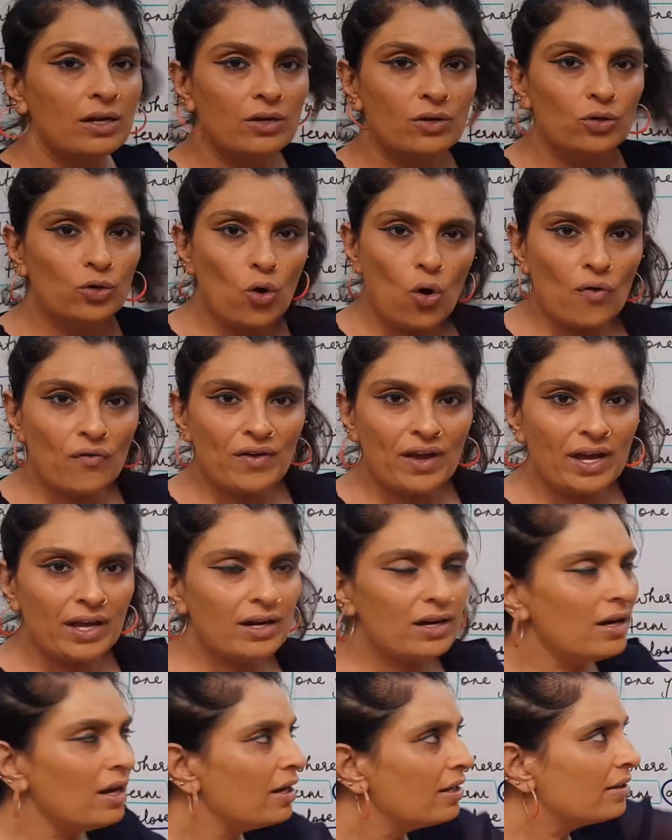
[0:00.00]

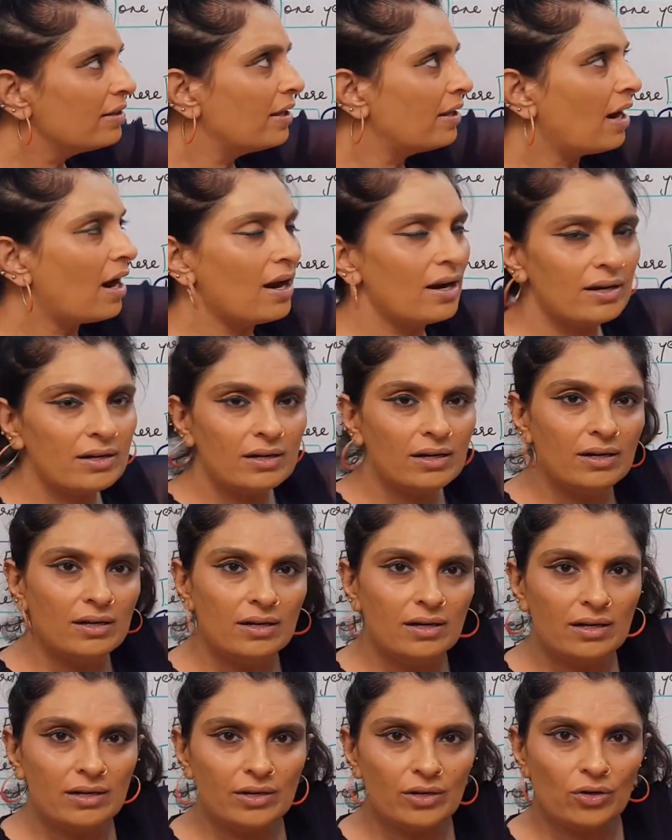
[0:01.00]
Nowhere there are
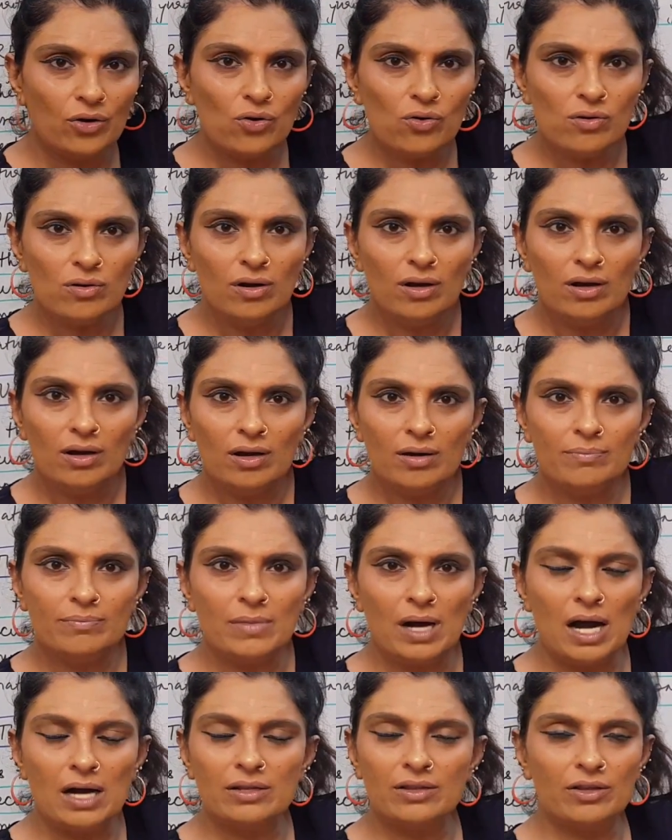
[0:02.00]

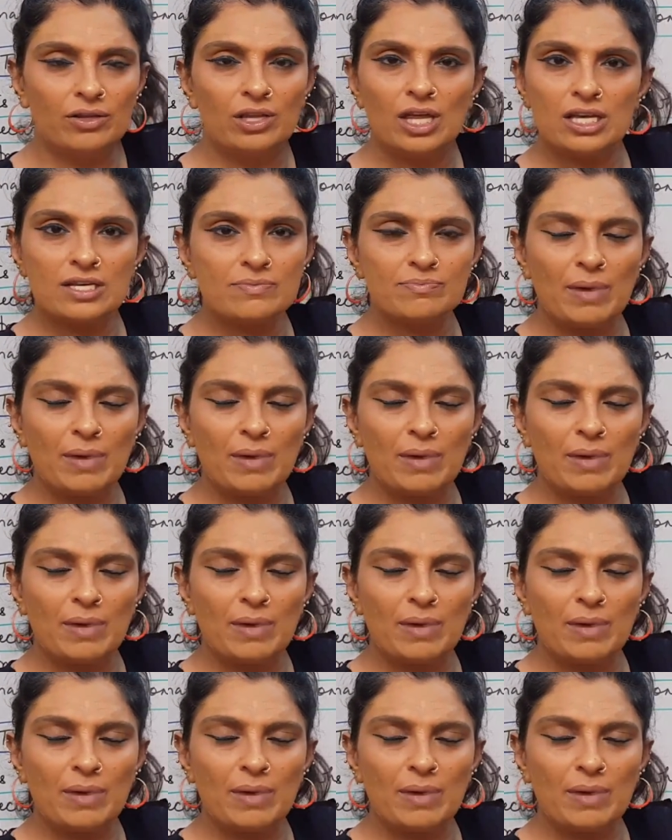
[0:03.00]
there's